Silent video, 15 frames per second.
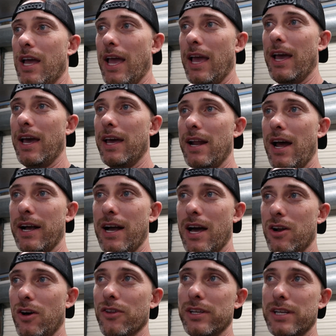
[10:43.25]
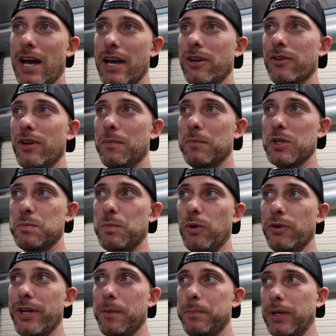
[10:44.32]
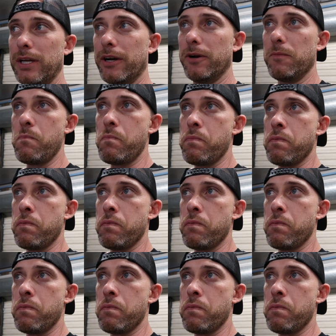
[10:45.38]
and I got all the dyno numbers pulled up here.